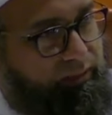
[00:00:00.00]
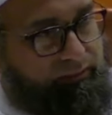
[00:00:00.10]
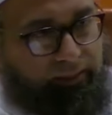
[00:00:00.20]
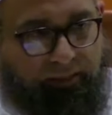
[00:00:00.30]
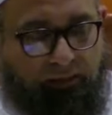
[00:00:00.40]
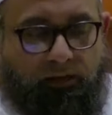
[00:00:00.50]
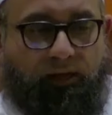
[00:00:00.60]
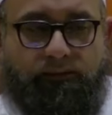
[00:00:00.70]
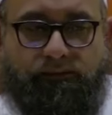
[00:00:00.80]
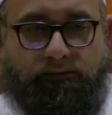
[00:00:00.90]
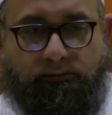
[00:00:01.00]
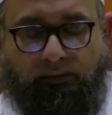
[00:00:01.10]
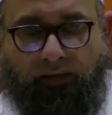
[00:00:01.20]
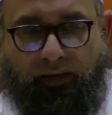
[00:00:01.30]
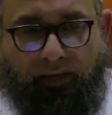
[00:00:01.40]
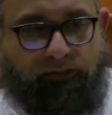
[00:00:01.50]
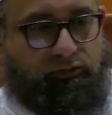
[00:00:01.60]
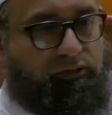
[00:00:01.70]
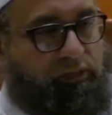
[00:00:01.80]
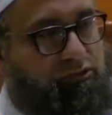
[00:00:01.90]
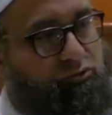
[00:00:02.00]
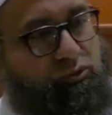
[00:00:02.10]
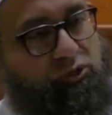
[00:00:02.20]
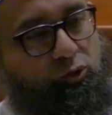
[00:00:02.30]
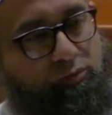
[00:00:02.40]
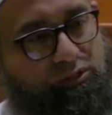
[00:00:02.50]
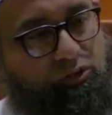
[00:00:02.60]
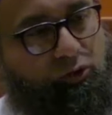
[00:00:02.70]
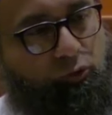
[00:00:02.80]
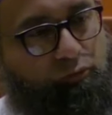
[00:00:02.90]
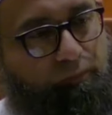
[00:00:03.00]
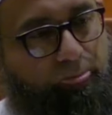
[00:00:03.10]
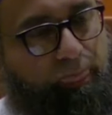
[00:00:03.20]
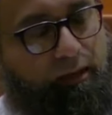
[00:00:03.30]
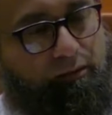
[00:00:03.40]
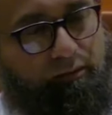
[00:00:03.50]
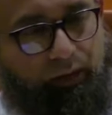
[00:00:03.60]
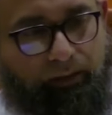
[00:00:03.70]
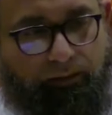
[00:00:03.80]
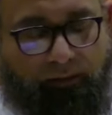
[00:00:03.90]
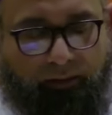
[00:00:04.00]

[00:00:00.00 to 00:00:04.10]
They cannot enter into a human's home, right?